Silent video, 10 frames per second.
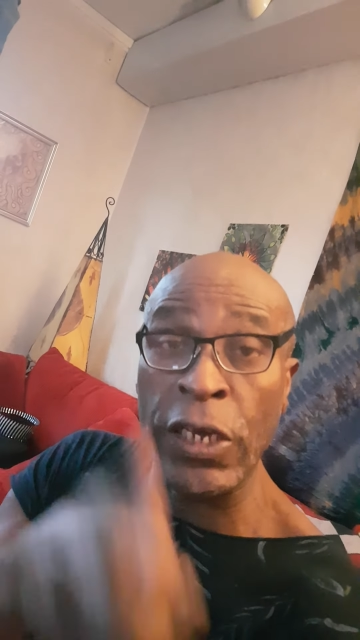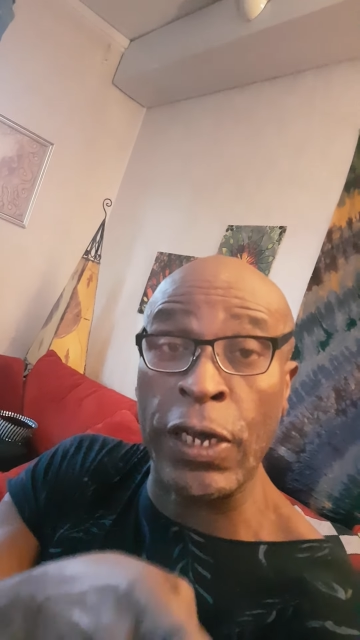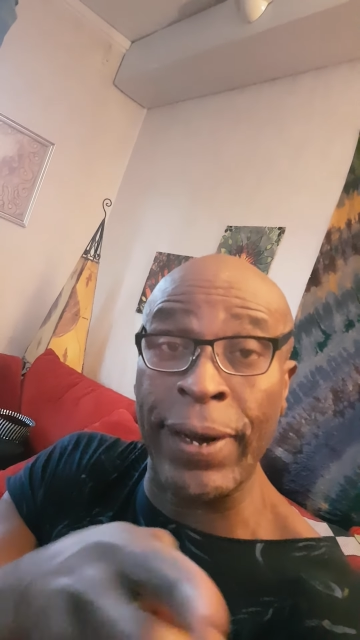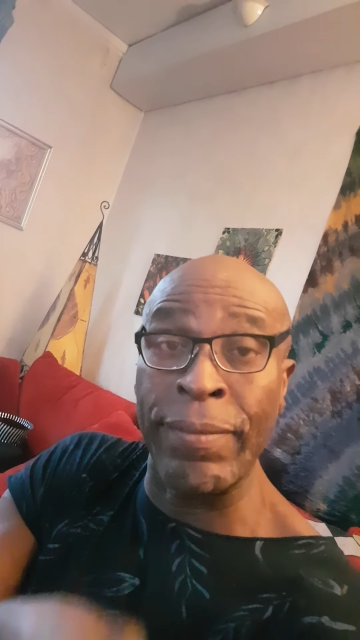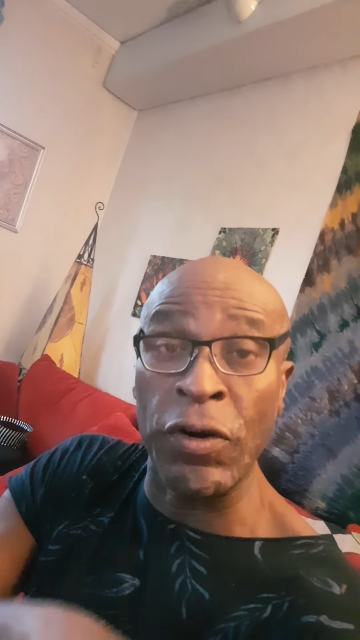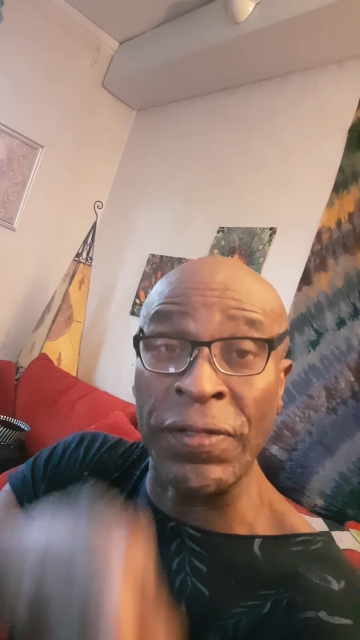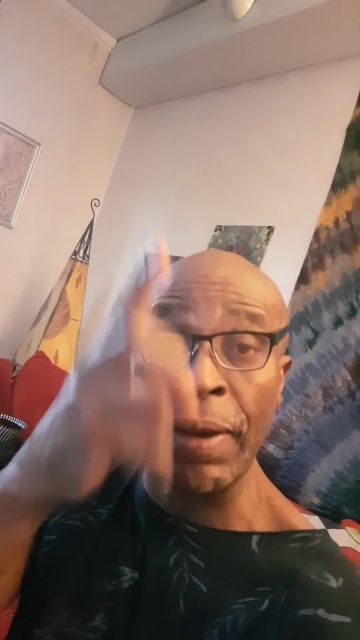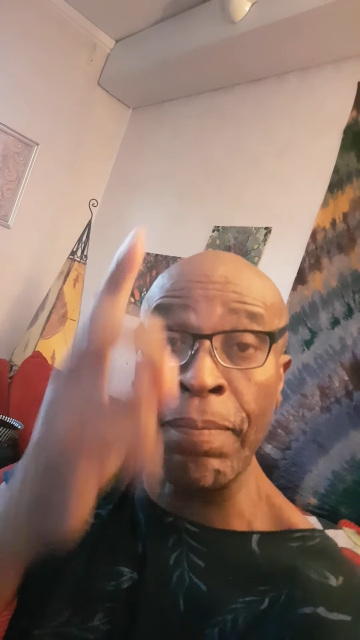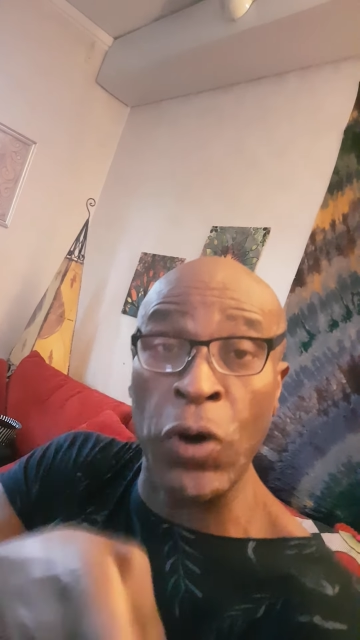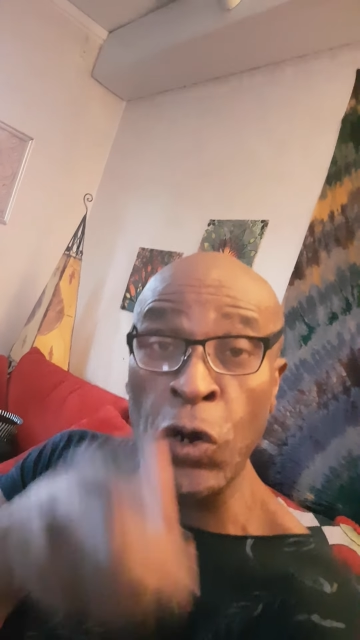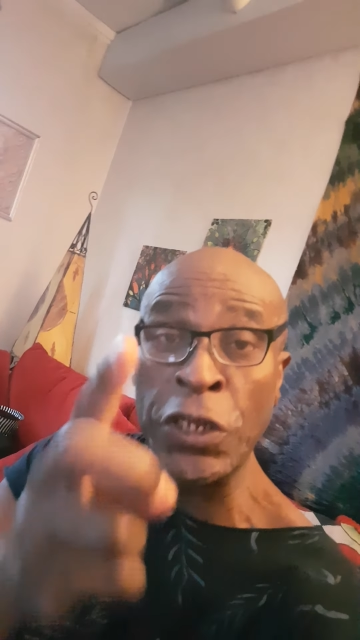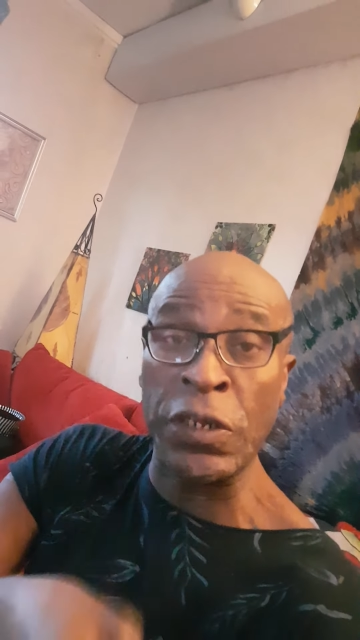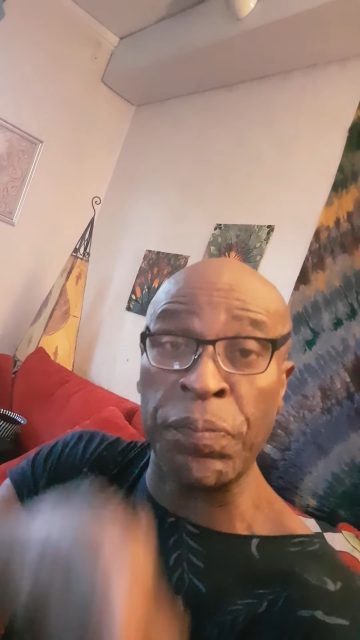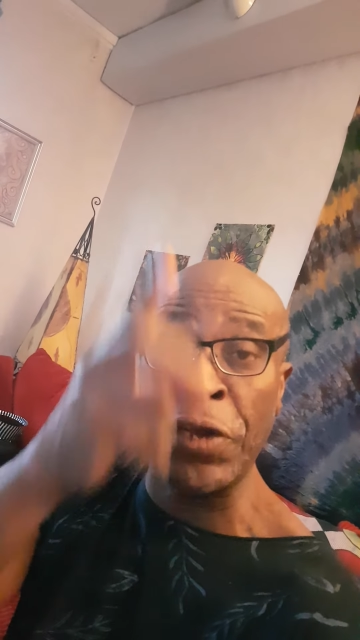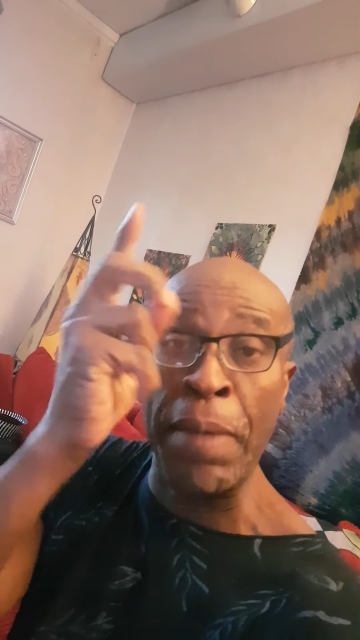Eek-A-Mouse and Burning
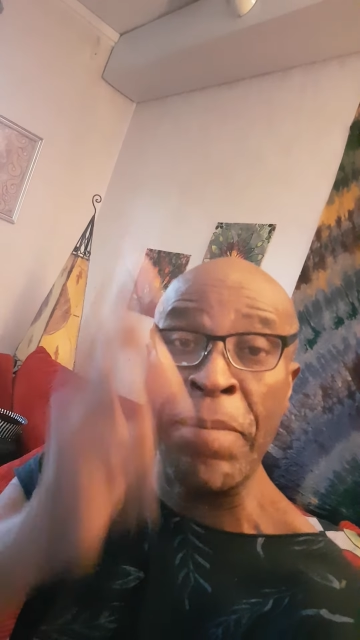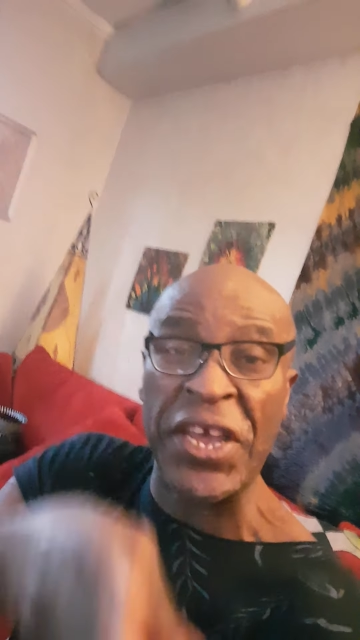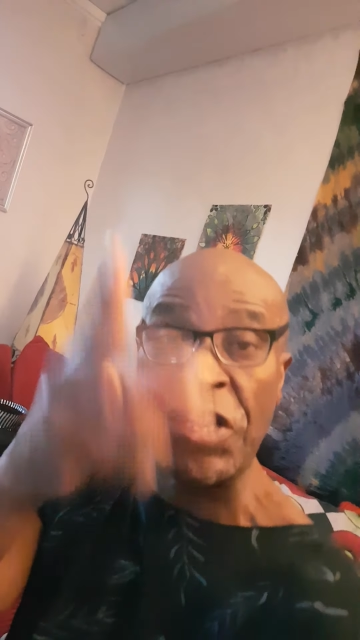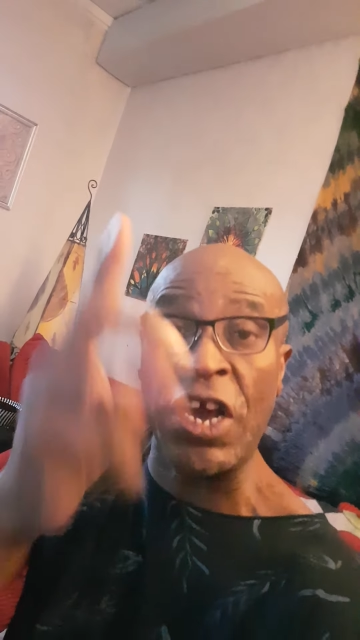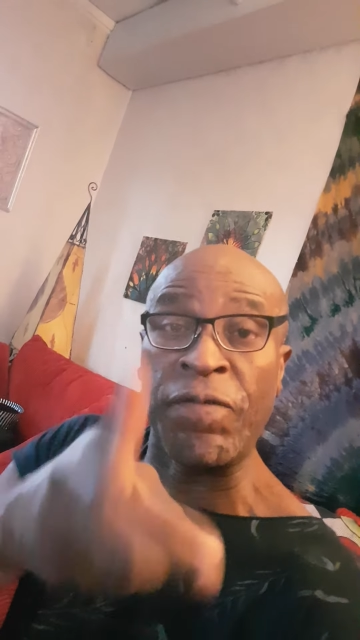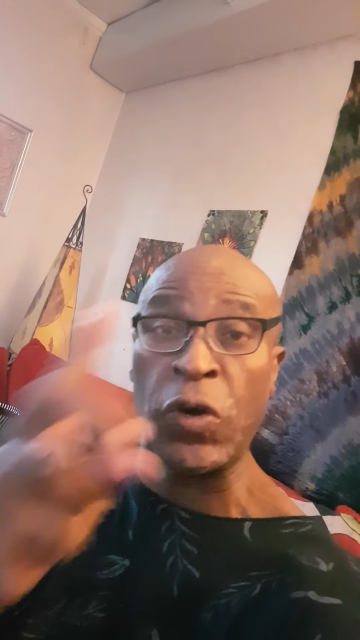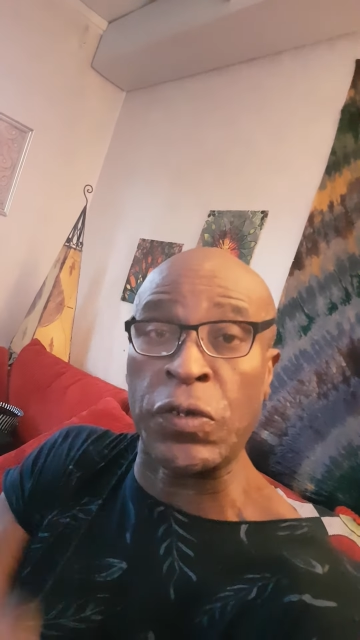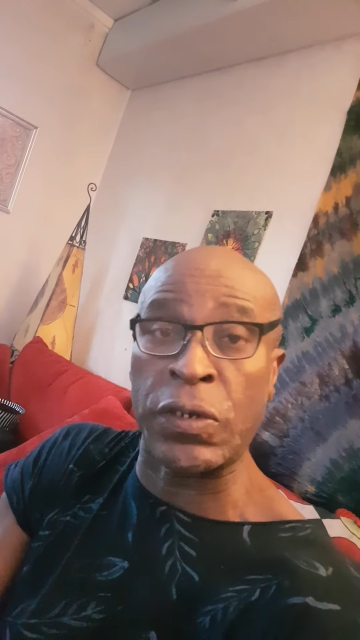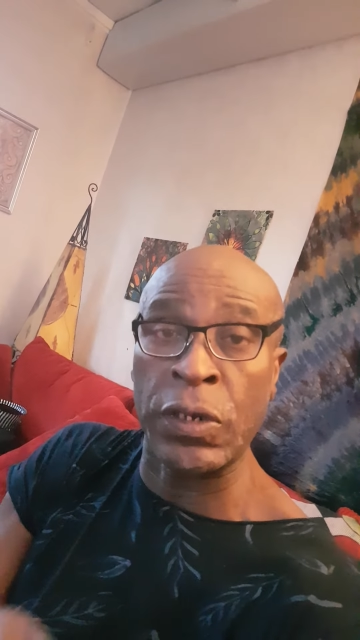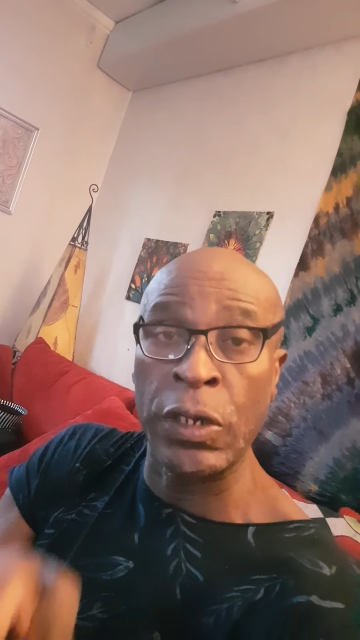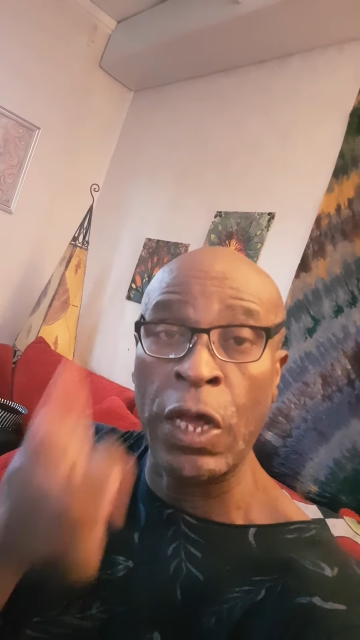Spear, many of us